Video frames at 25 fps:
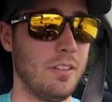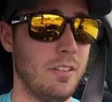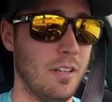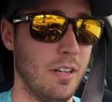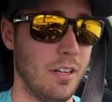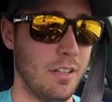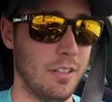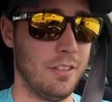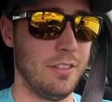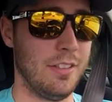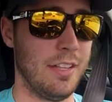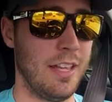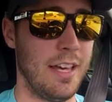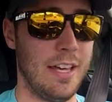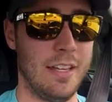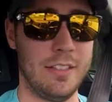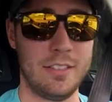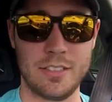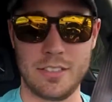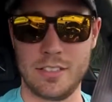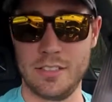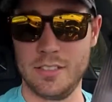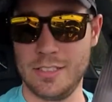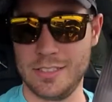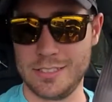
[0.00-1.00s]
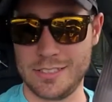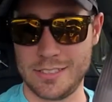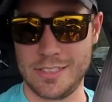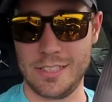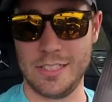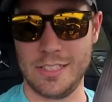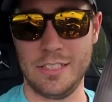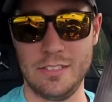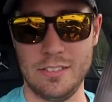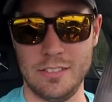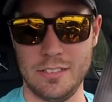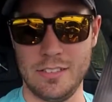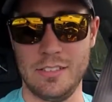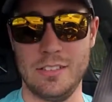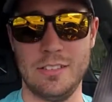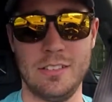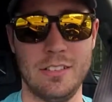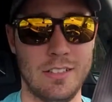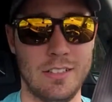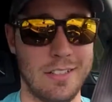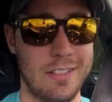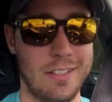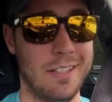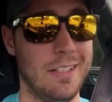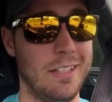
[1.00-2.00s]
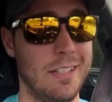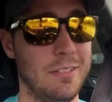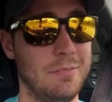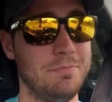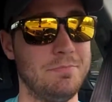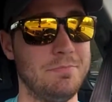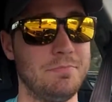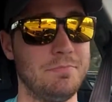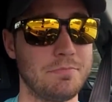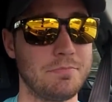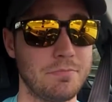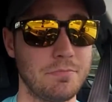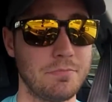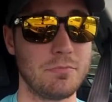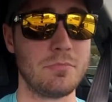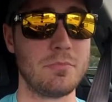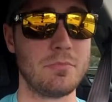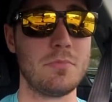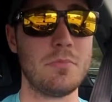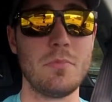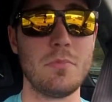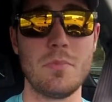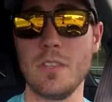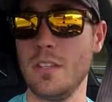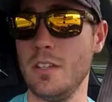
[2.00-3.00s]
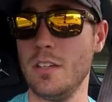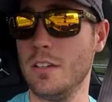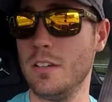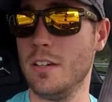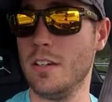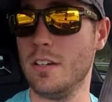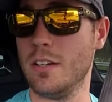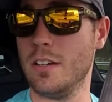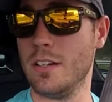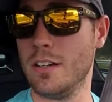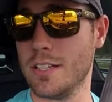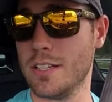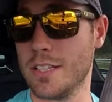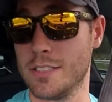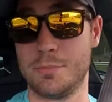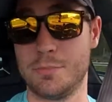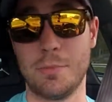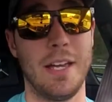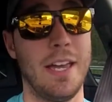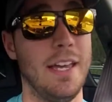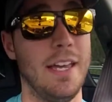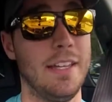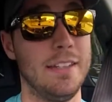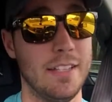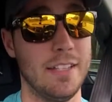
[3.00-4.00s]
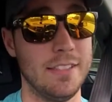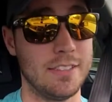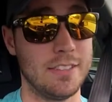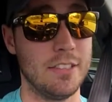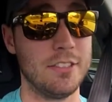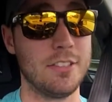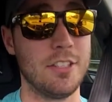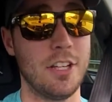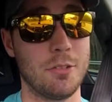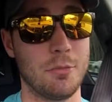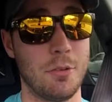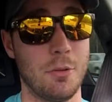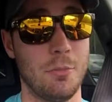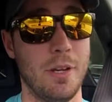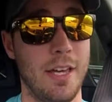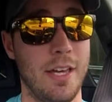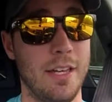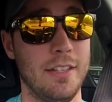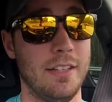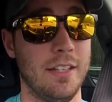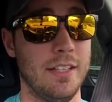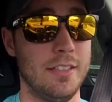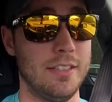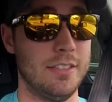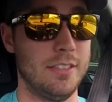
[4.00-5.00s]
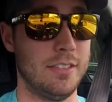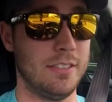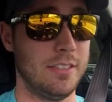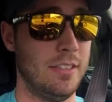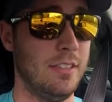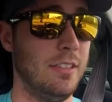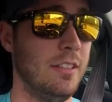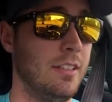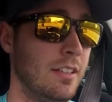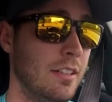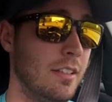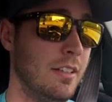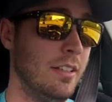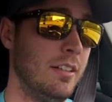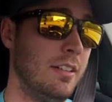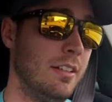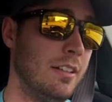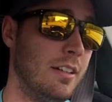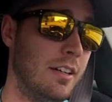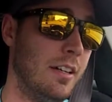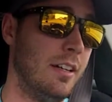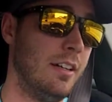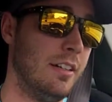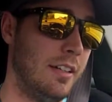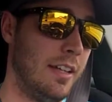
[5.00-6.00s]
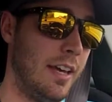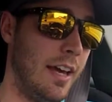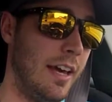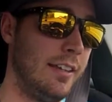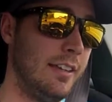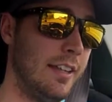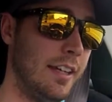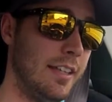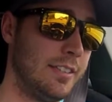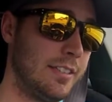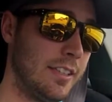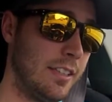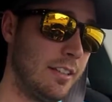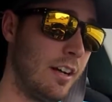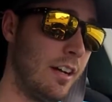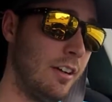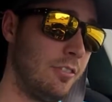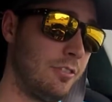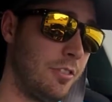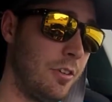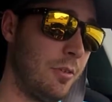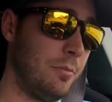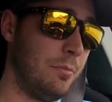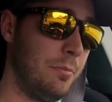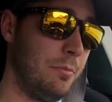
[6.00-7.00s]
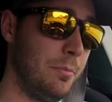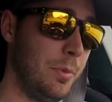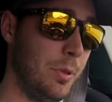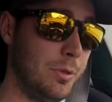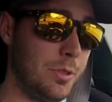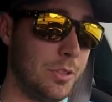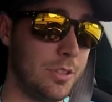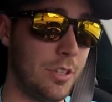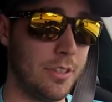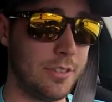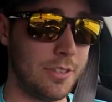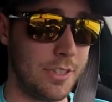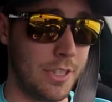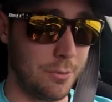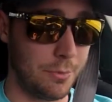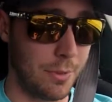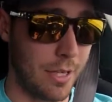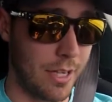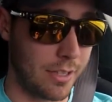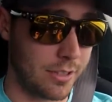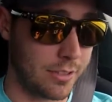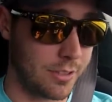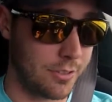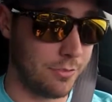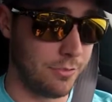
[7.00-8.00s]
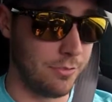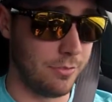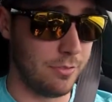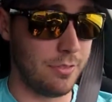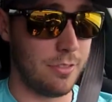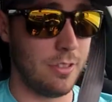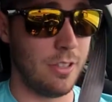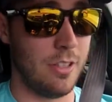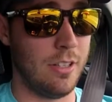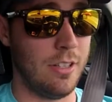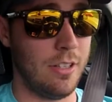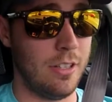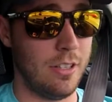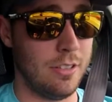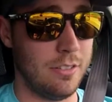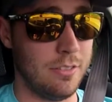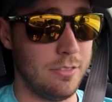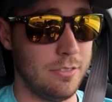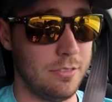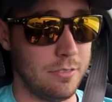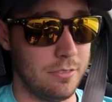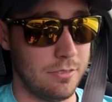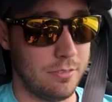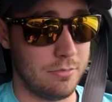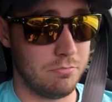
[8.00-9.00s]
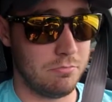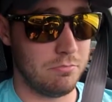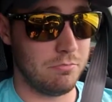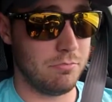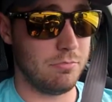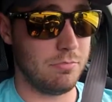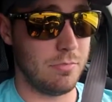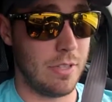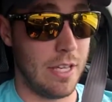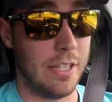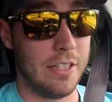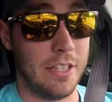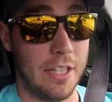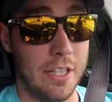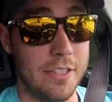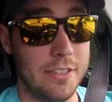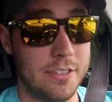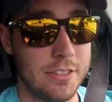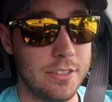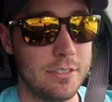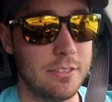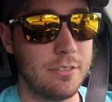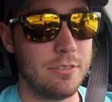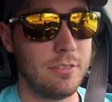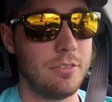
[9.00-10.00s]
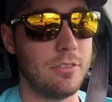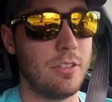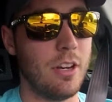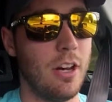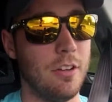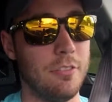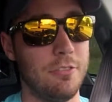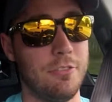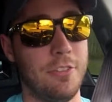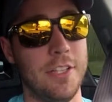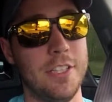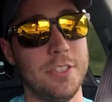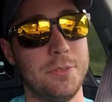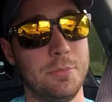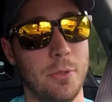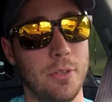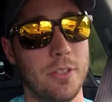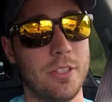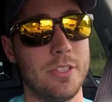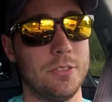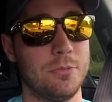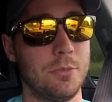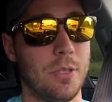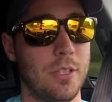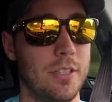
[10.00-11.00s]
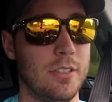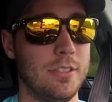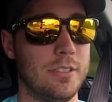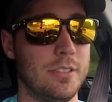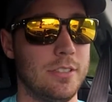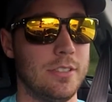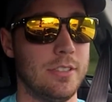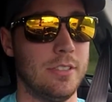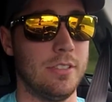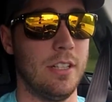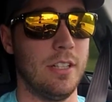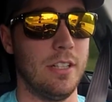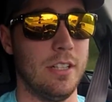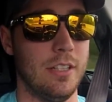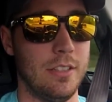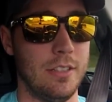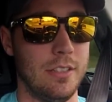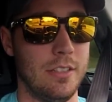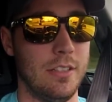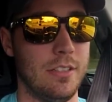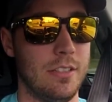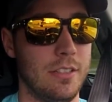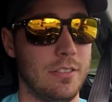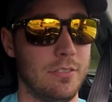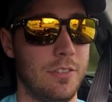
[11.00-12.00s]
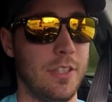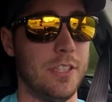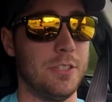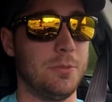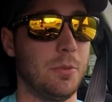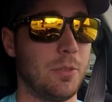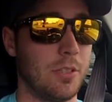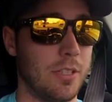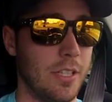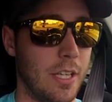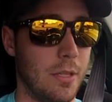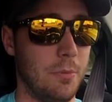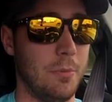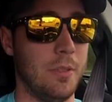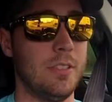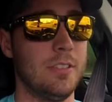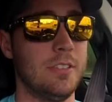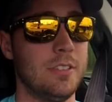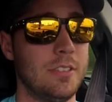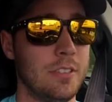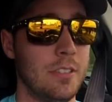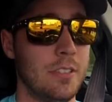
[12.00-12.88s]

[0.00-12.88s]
Other than that, let's see, I guess my headlights. I'll talk about my headlights. The headlights I got from Boost on Demon X headlights on Facebook is what his Facebook name is.